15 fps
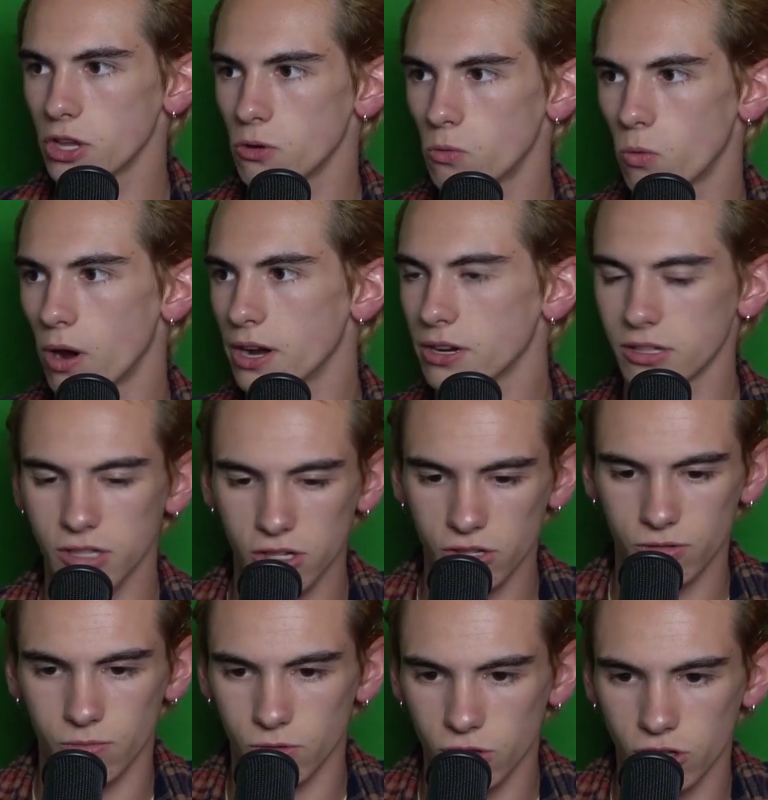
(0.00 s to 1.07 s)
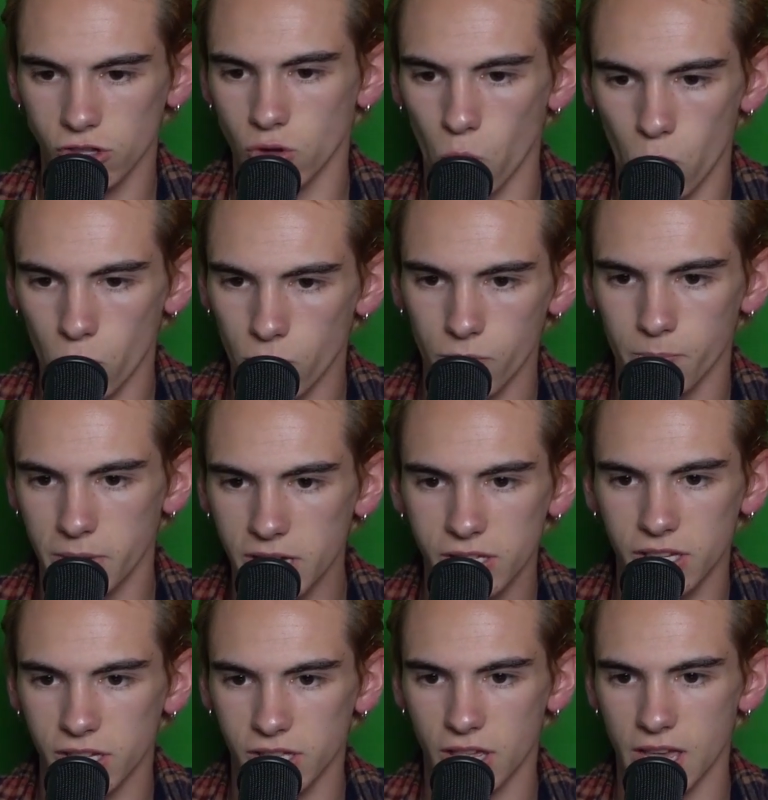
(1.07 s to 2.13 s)
does this store
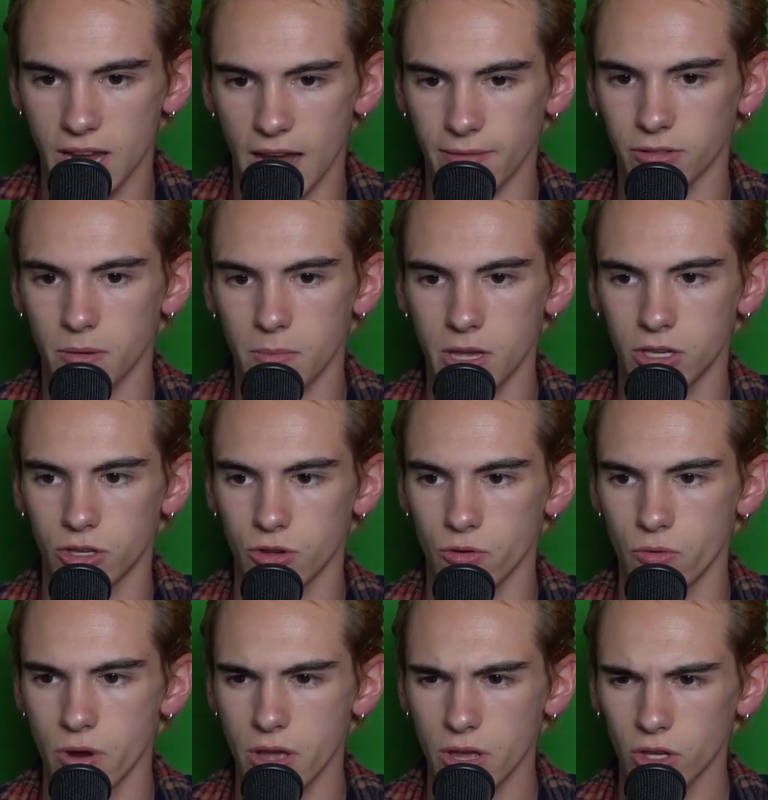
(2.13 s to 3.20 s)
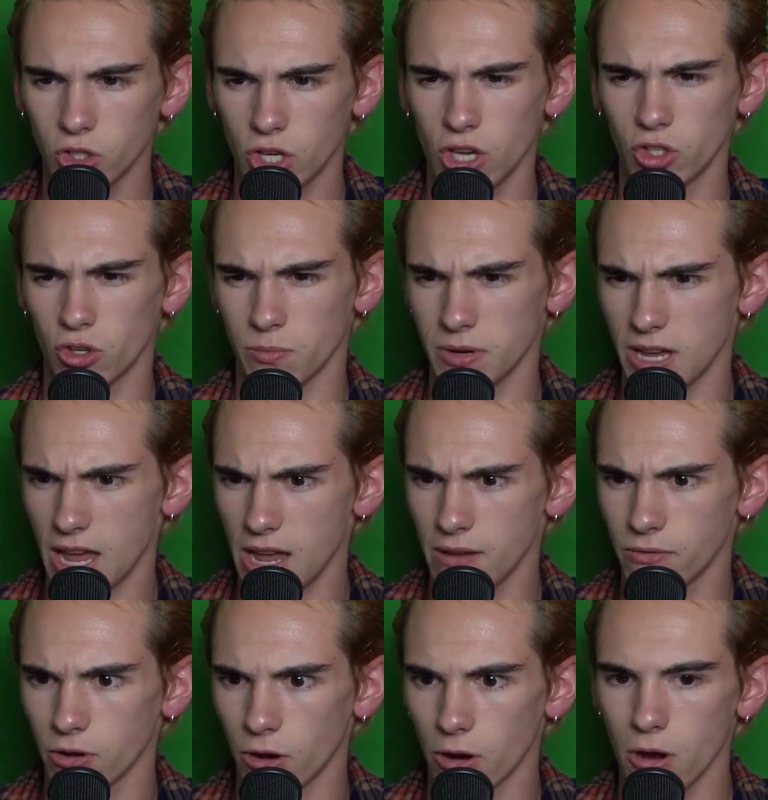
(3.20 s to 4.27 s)
business thing have to make you change your
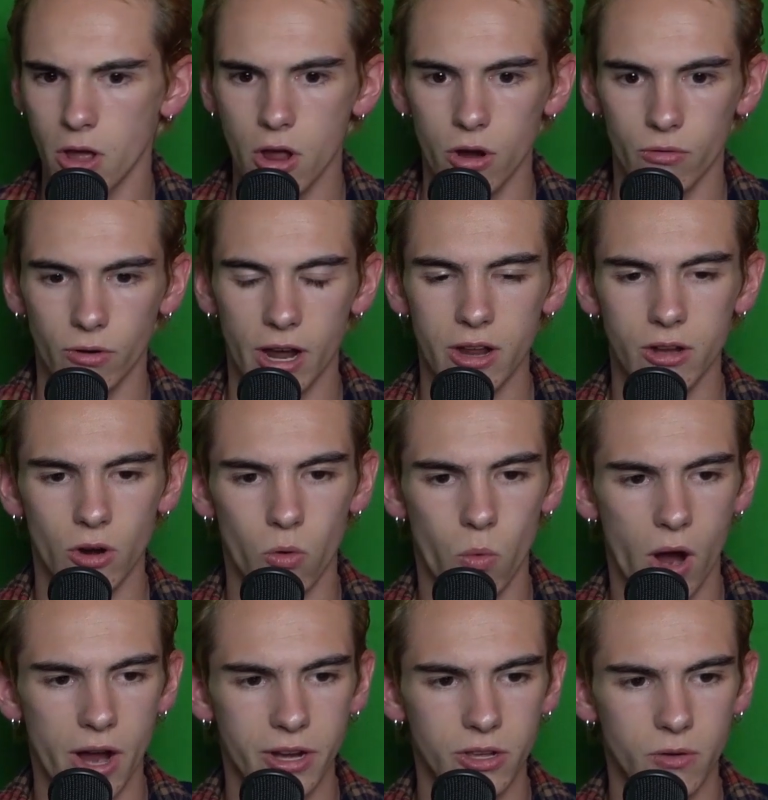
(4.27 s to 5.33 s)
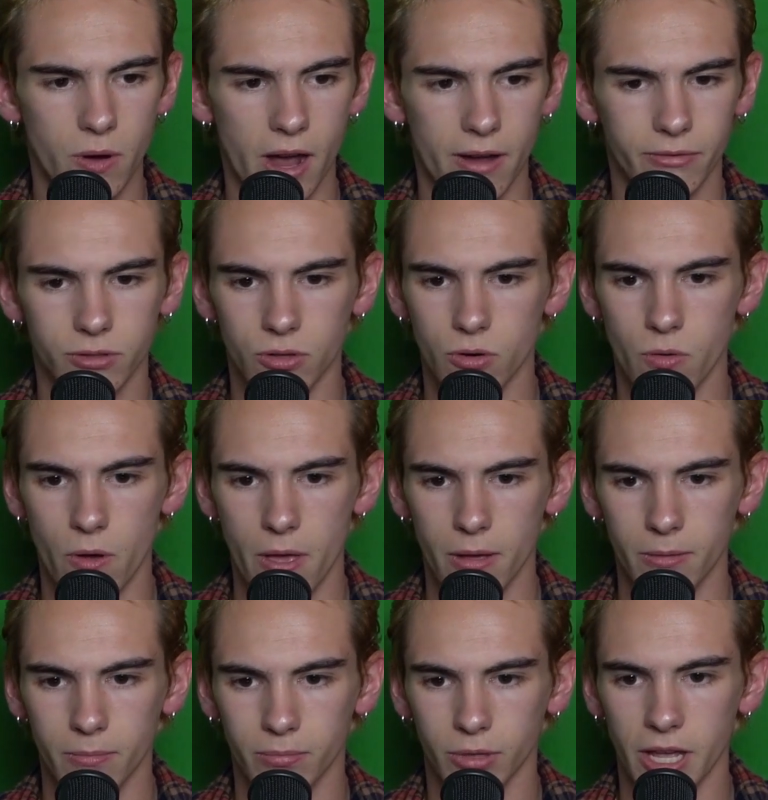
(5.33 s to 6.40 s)
behavior, right? Why do you have to
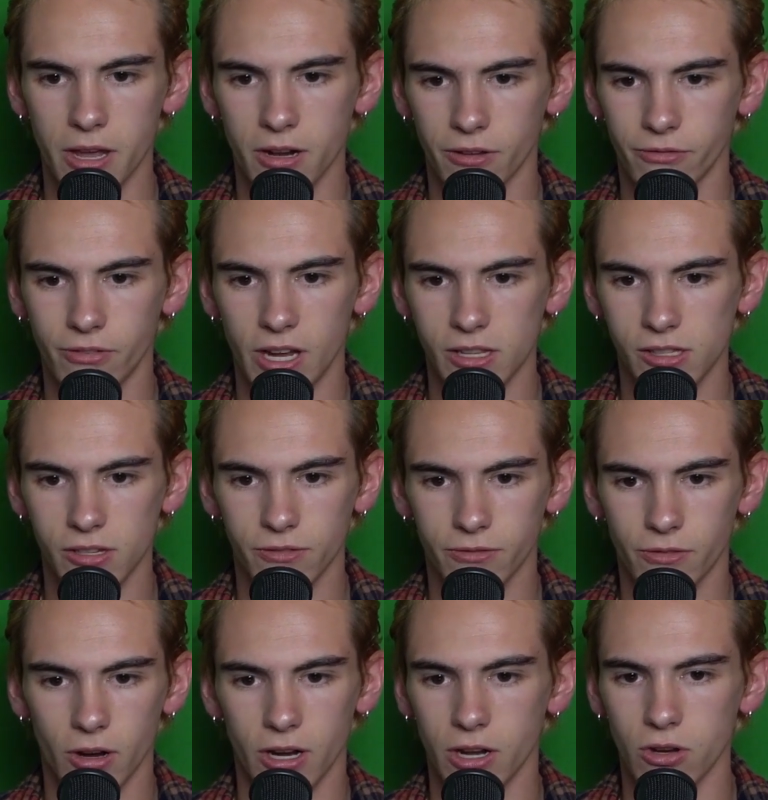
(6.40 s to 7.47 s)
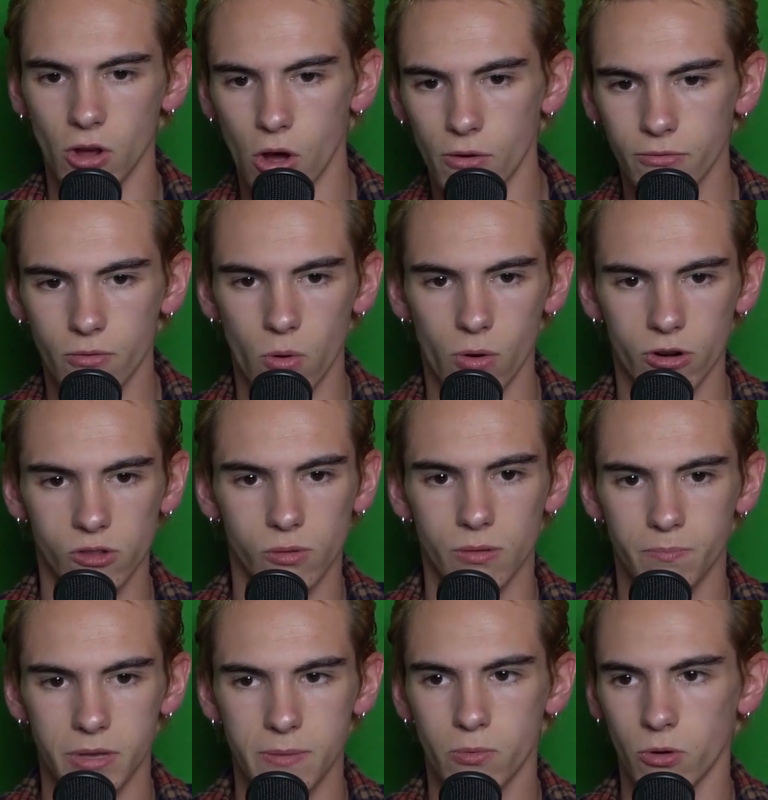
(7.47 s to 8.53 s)
play on a fancy fucking golf course
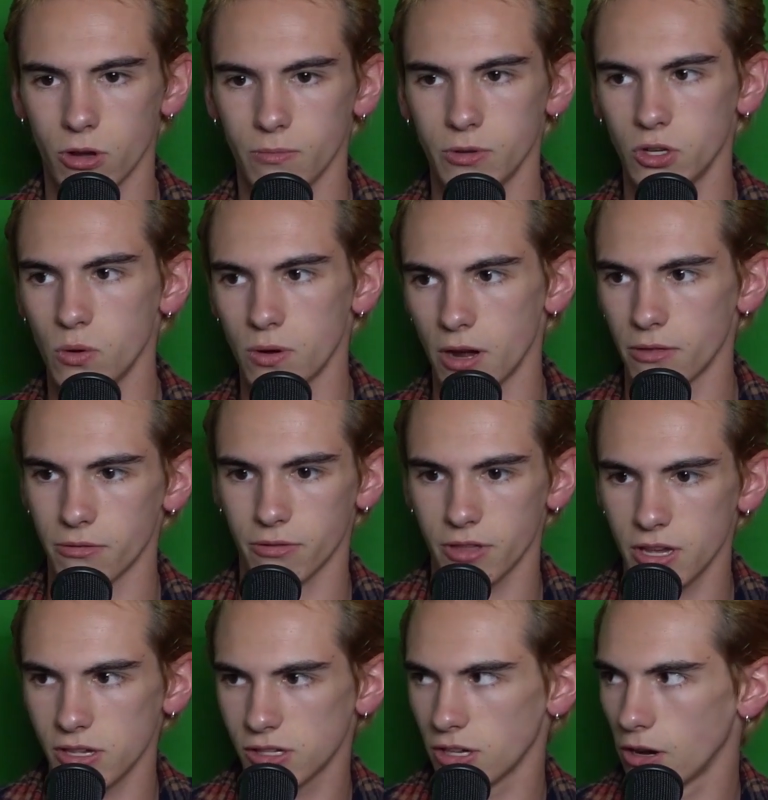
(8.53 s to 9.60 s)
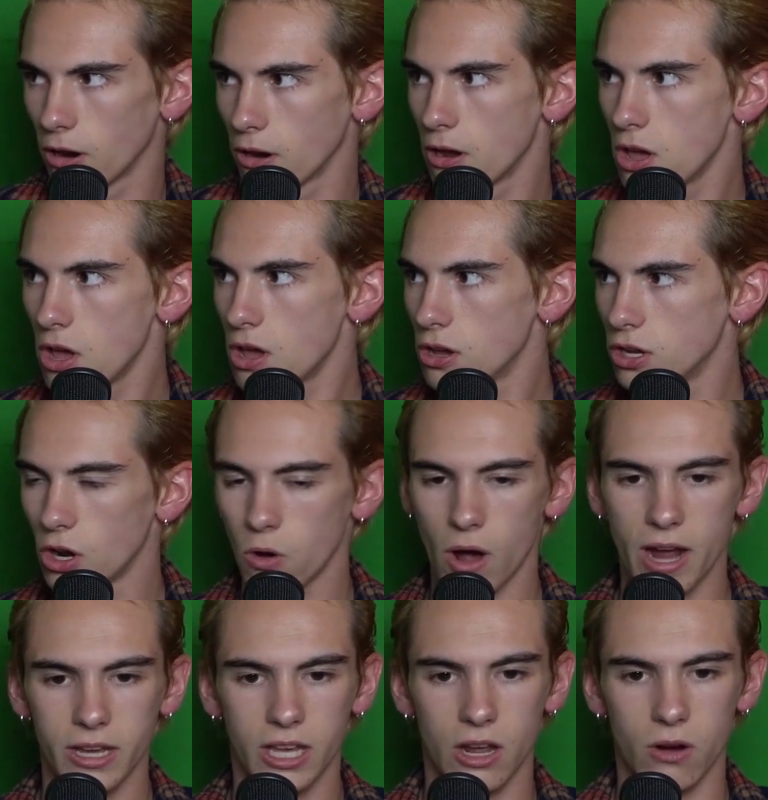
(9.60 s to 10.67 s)
when people could be doing other things here?
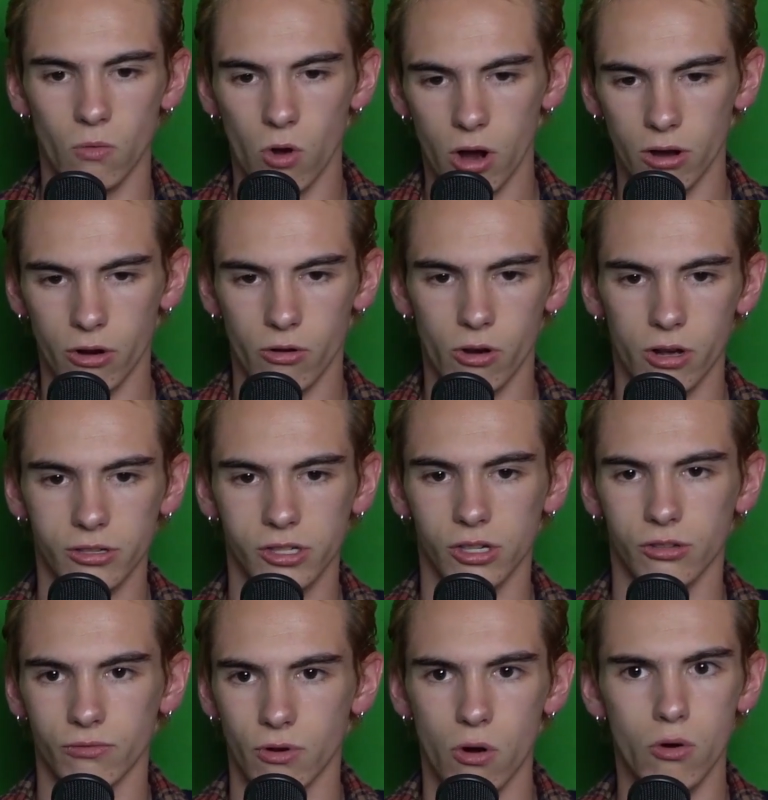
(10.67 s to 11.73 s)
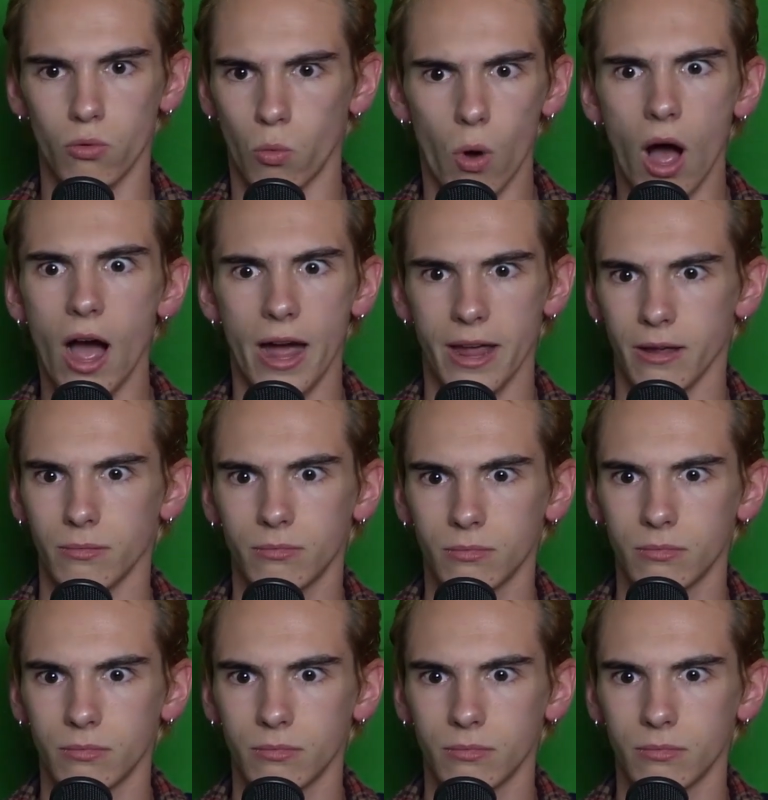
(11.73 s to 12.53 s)
I can't walk across this road. Why?